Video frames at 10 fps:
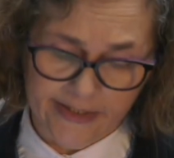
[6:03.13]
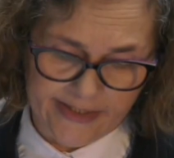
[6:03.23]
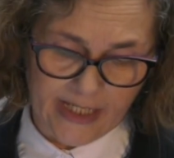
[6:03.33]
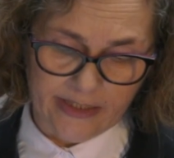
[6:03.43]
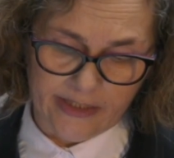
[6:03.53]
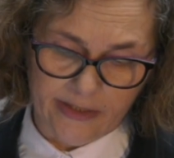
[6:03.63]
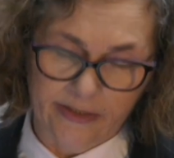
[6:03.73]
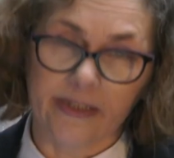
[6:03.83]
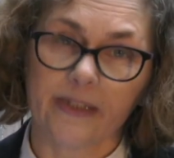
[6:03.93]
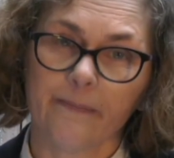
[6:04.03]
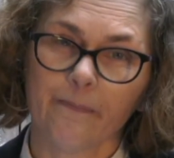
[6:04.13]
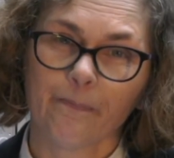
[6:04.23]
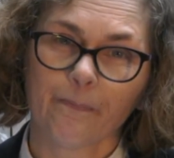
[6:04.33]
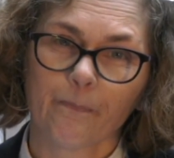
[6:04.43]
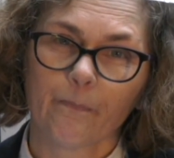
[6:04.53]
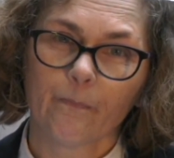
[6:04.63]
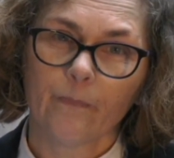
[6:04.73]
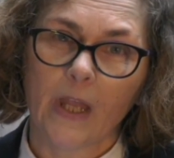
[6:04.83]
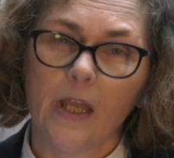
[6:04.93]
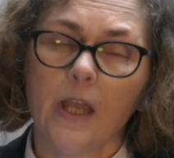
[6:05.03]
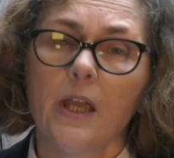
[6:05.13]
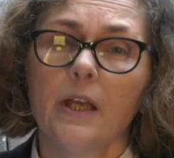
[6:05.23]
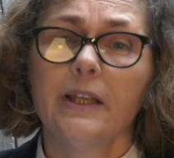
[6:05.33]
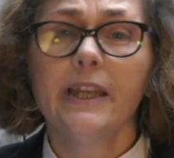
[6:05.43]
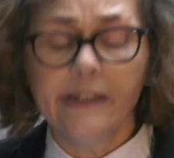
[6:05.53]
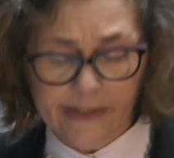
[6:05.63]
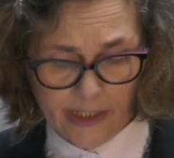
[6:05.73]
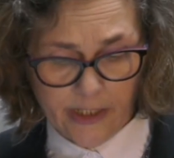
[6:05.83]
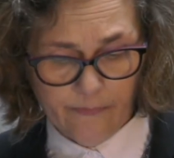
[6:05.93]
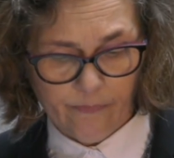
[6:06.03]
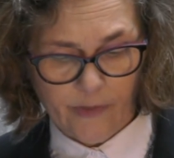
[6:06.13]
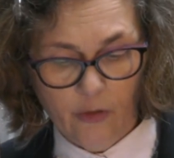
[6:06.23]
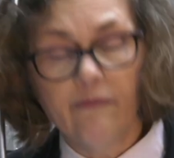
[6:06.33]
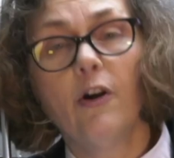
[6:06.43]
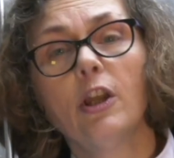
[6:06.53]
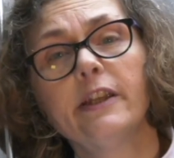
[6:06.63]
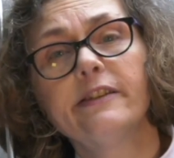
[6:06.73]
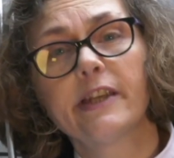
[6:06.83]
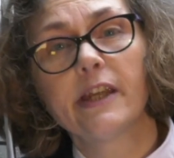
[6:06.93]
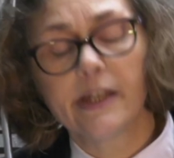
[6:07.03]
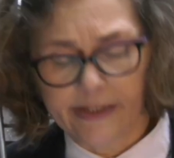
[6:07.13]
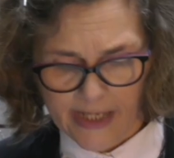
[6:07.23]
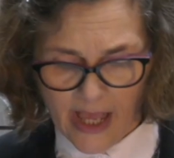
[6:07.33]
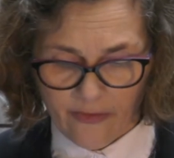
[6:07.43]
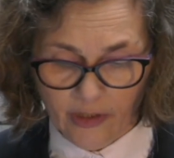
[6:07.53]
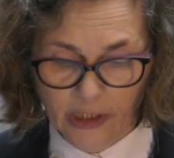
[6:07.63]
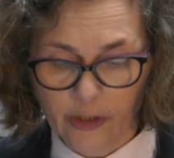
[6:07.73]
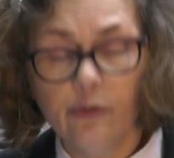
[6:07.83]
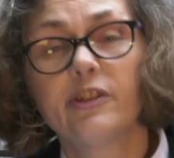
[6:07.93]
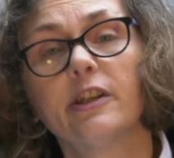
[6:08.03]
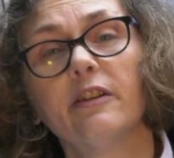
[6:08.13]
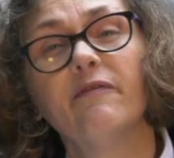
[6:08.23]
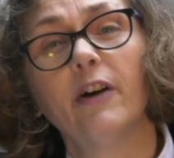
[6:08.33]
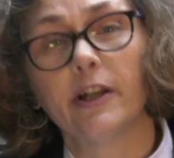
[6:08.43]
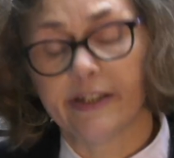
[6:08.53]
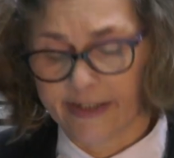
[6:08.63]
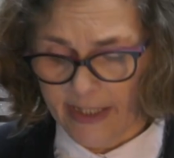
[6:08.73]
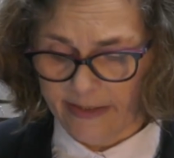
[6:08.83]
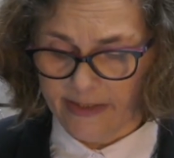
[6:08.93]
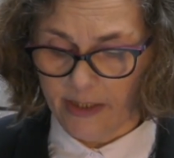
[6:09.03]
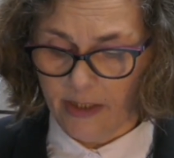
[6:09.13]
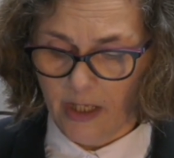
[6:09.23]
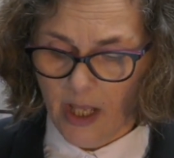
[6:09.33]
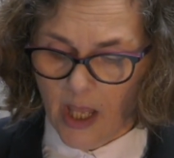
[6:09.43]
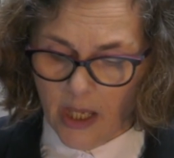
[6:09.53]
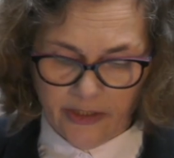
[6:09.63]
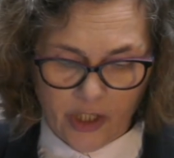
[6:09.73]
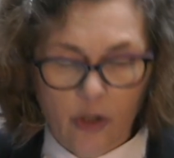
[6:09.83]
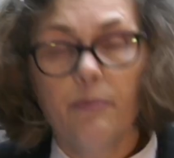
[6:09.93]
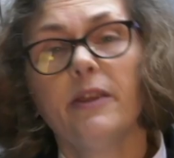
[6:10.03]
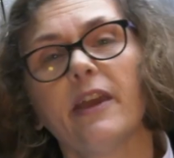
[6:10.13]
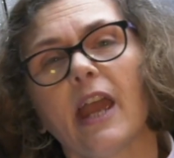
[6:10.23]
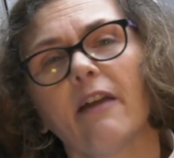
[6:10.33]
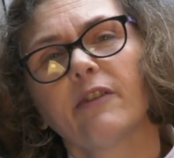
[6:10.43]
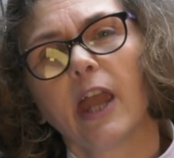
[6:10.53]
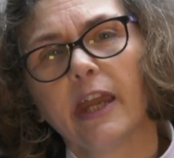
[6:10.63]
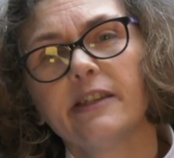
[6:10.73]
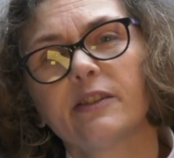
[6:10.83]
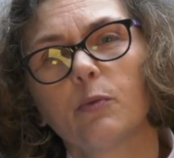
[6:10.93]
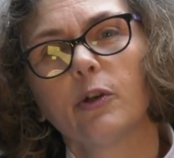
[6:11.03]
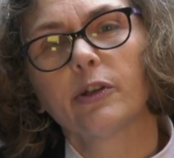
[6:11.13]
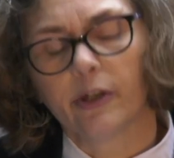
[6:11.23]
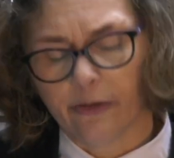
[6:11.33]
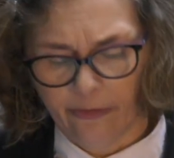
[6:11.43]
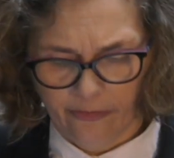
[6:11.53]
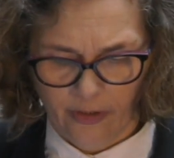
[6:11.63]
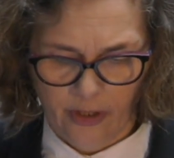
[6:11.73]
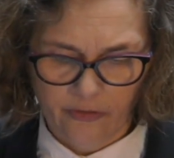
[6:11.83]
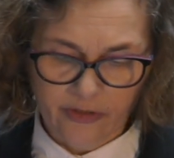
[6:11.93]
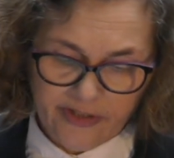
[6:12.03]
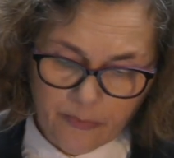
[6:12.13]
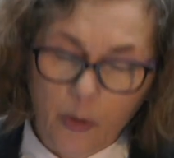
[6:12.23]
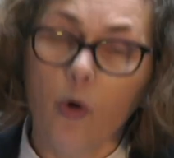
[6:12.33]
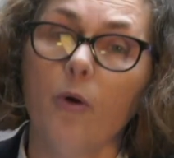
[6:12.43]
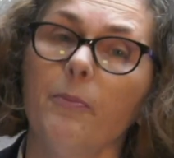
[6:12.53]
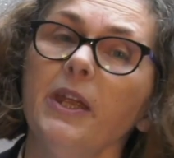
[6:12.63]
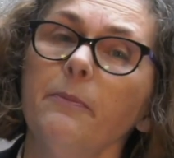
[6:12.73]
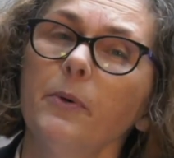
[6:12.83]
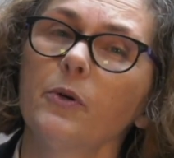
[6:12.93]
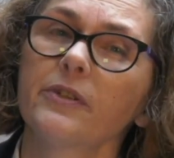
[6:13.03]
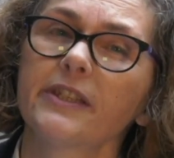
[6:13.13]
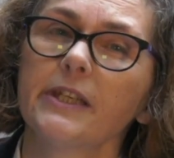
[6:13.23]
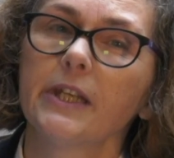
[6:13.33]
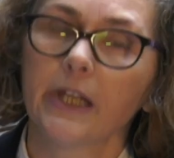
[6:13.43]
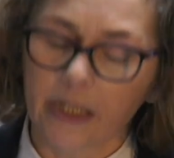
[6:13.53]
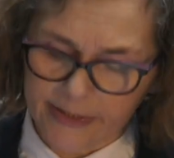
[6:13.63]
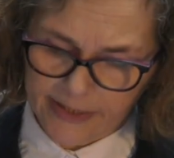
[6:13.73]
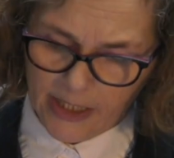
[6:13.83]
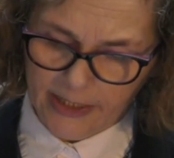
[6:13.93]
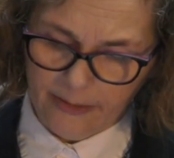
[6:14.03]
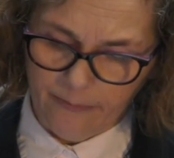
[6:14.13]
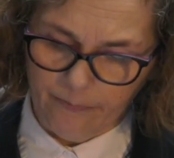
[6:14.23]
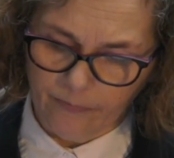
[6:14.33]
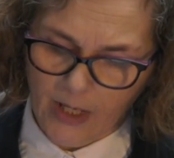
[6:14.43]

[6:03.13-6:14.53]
centres. Linda, who volunteers at the Luton Advice Centre, told me they have caseworkers to support people seeking asylum,